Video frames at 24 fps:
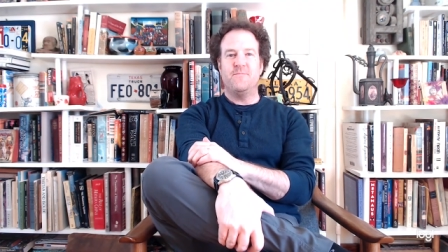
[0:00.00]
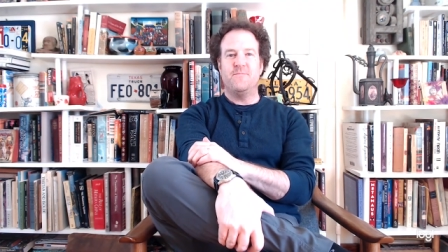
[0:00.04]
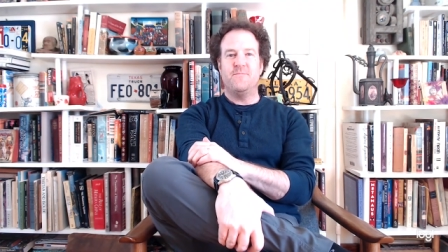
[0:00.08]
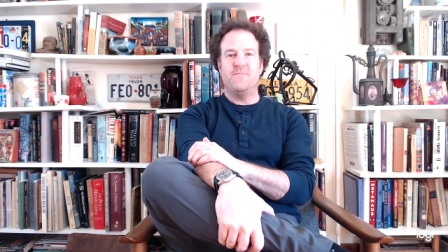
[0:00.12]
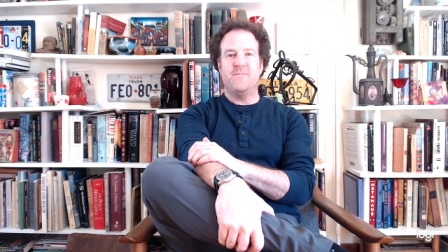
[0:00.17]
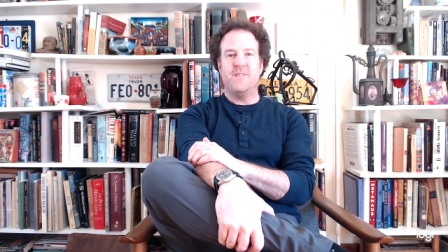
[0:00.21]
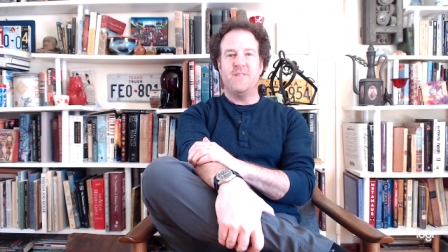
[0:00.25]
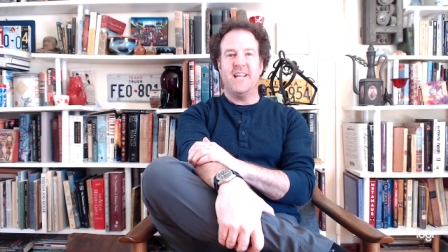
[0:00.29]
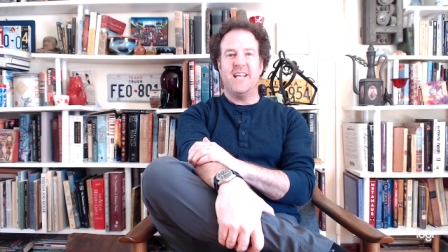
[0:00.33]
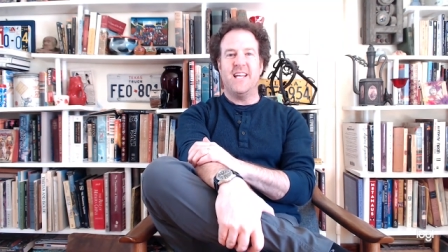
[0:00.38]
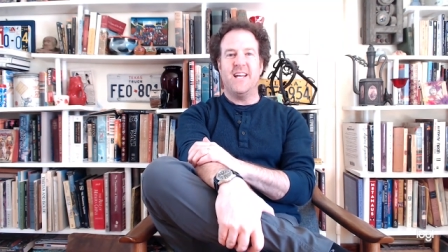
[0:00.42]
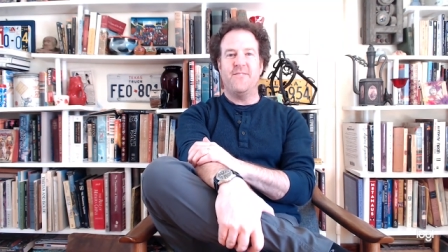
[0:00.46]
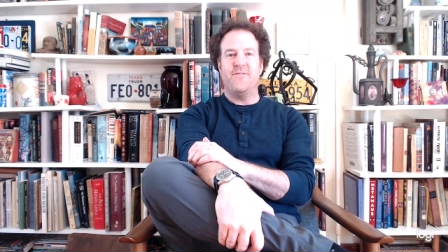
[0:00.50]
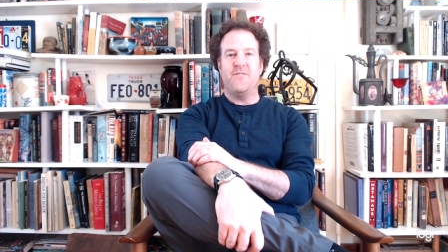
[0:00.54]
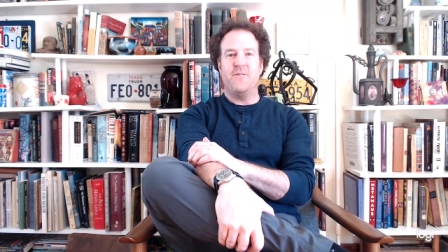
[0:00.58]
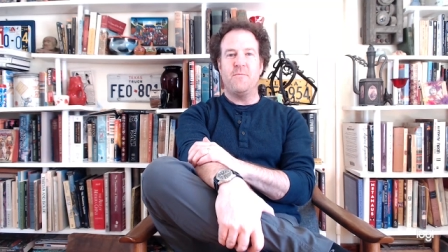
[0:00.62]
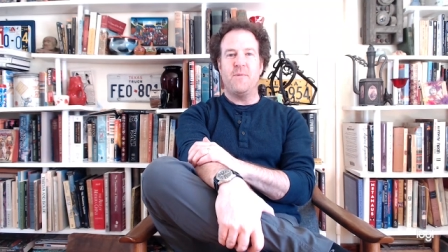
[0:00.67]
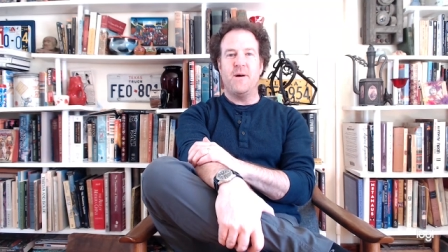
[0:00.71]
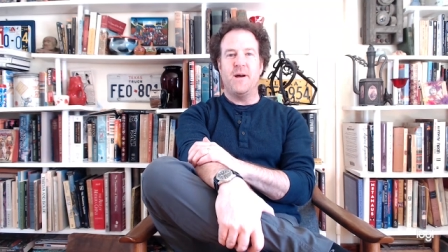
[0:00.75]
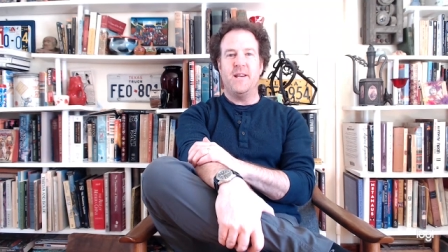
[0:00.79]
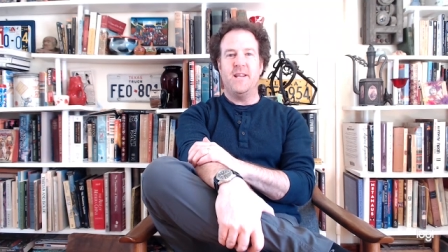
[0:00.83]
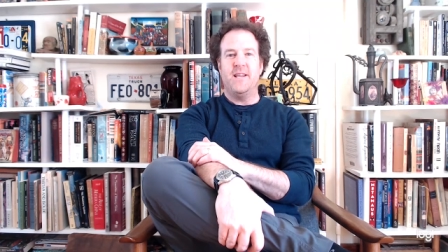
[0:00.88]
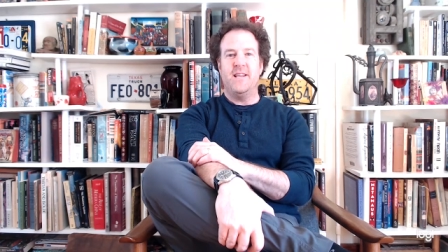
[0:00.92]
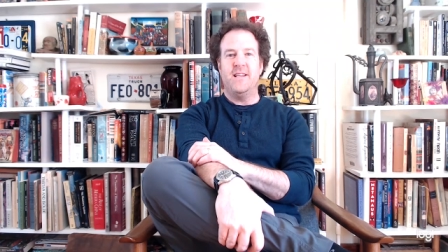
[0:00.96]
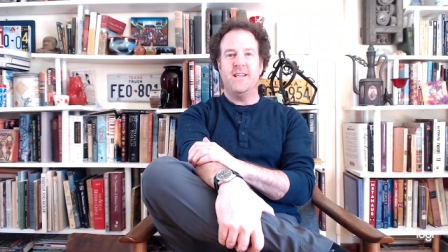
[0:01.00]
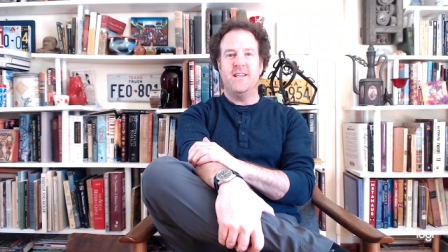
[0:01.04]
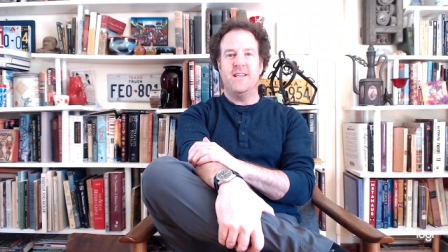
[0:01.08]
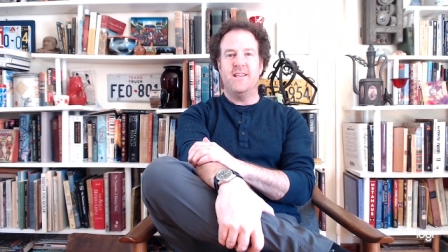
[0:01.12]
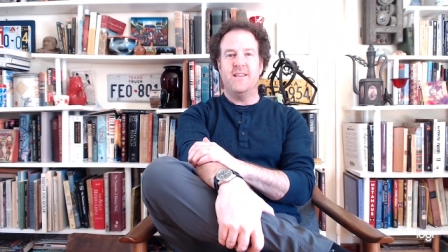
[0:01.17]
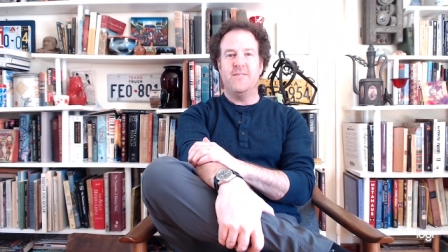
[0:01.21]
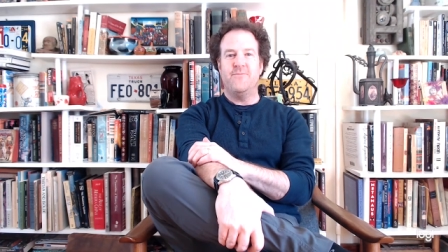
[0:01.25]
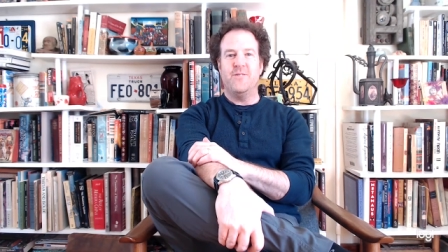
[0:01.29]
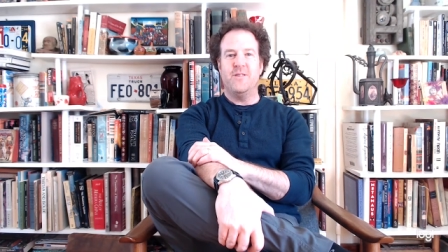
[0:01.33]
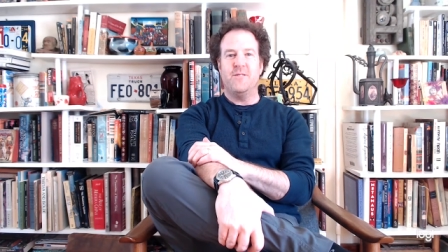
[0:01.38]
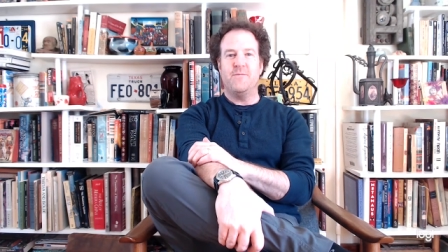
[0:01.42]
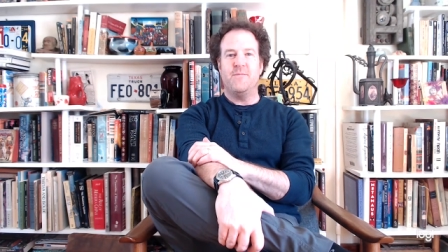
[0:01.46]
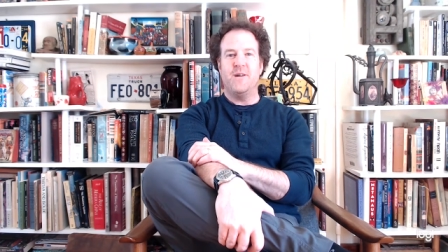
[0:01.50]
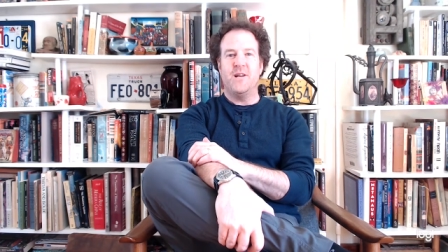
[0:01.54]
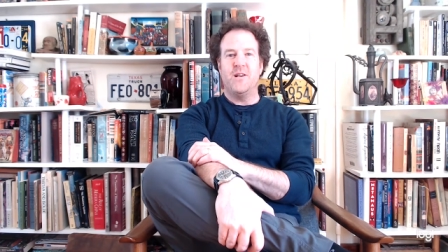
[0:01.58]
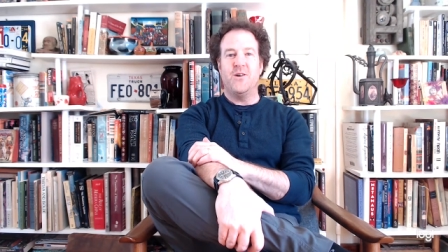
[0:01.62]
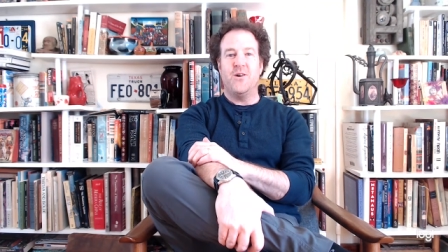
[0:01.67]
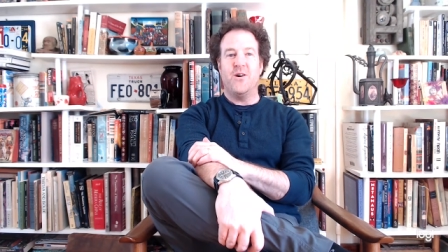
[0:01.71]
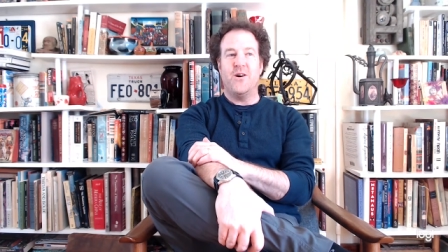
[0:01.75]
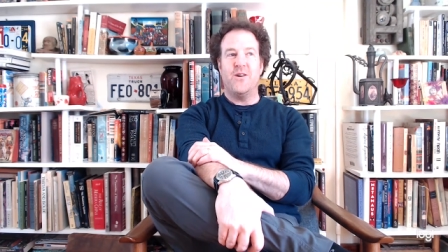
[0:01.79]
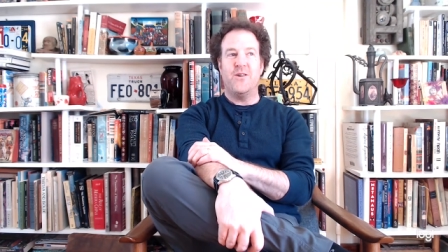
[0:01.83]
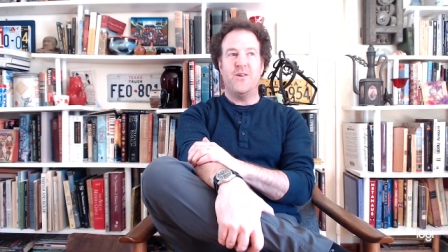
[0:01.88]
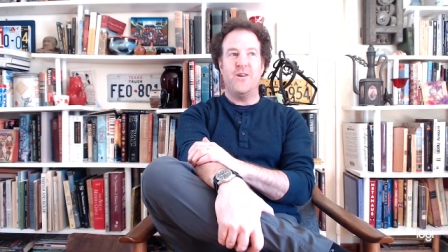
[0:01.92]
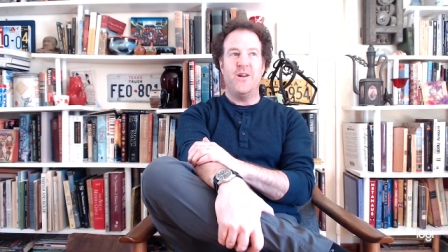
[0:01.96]
like everybody, with my
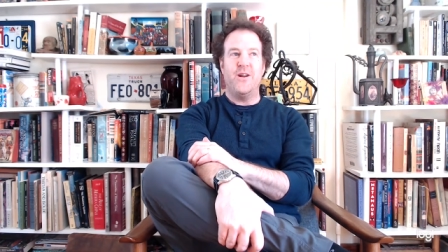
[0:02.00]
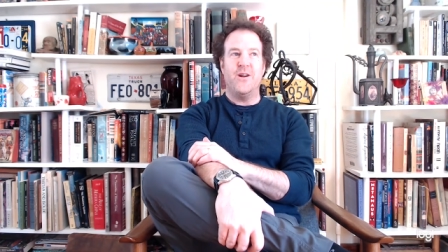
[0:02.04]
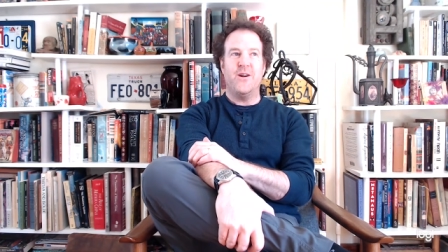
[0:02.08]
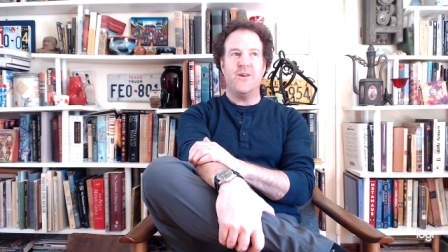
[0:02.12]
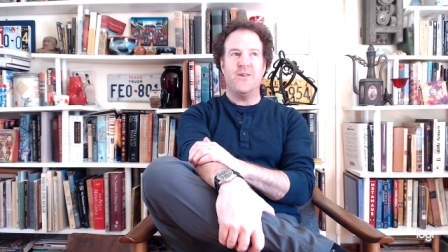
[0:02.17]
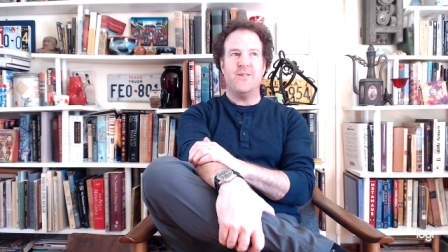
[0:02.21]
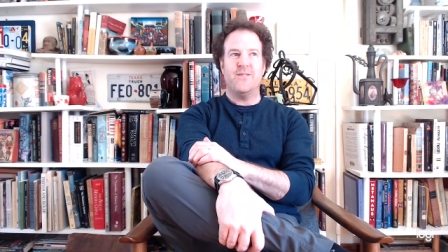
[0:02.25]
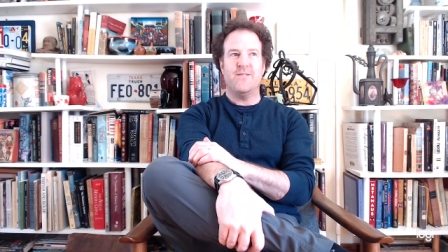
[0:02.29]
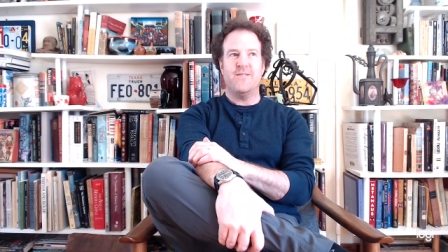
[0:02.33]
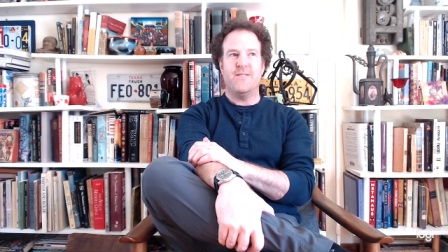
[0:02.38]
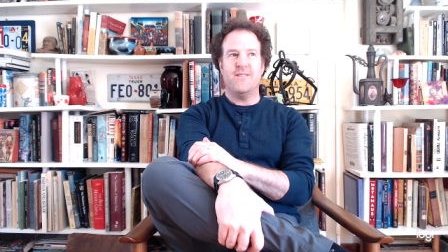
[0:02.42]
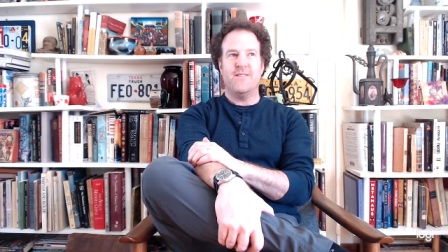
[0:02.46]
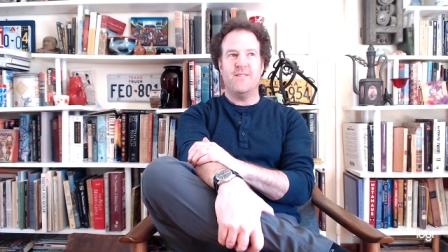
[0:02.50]
daughter here,